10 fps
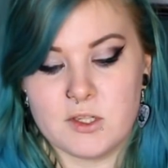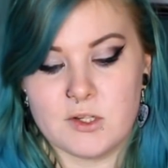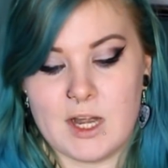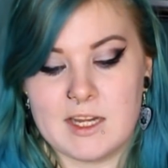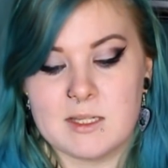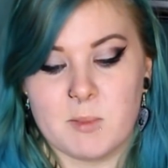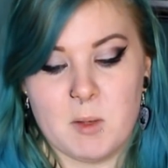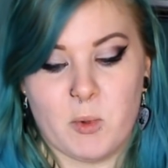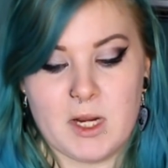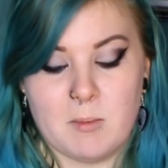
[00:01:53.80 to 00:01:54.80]
stress by
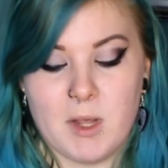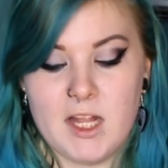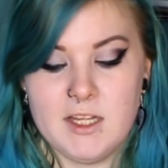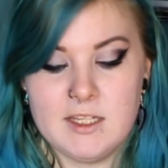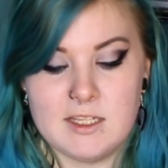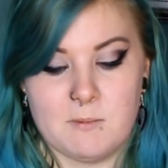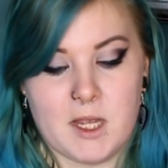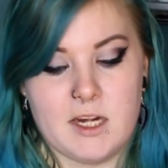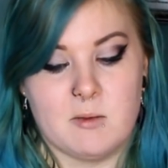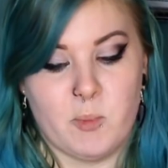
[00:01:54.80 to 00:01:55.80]
bringing balance to
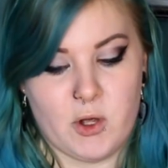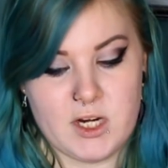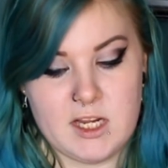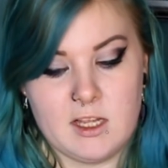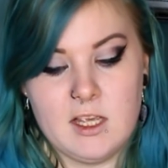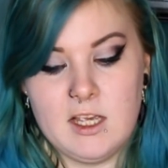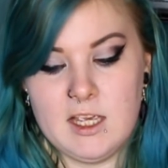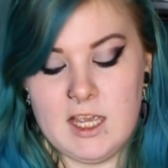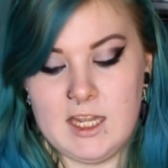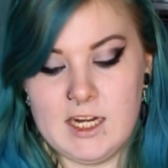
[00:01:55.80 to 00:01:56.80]
mind and body.
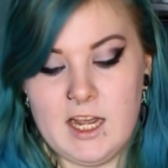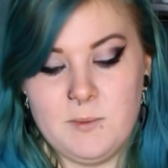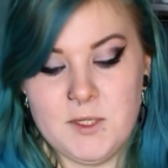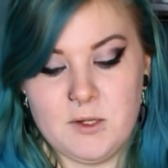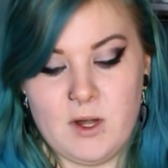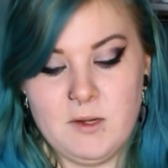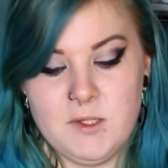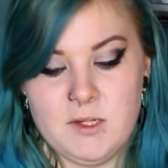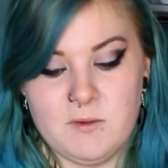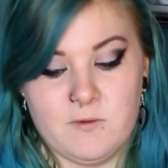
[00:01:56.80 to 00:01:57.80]
It can help to ground
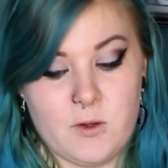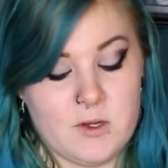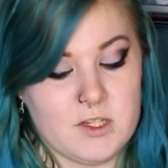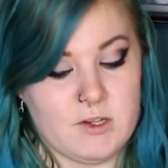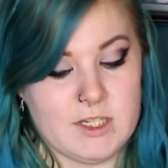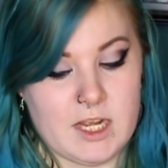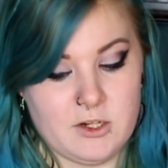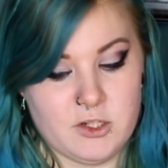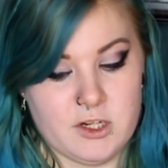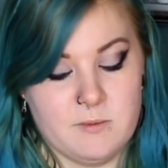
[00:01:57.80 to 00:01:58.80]
you and focus your
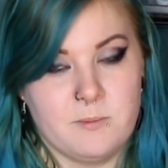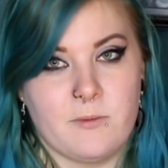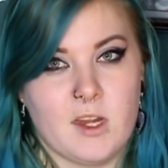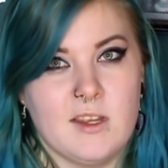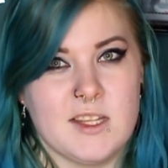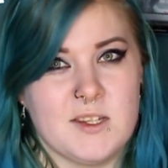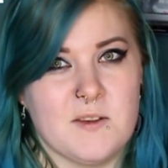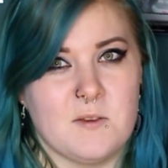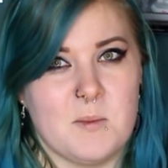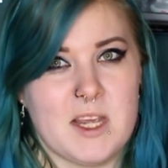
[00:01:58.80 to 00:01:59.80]
attention. That's
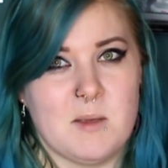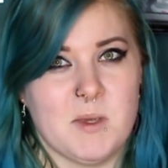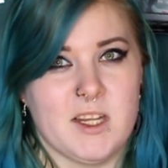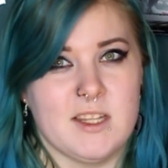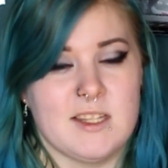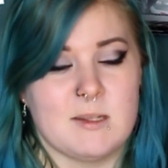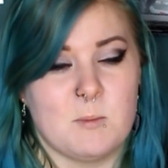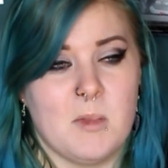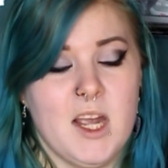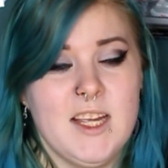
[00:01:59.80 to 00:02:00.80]
good for me because my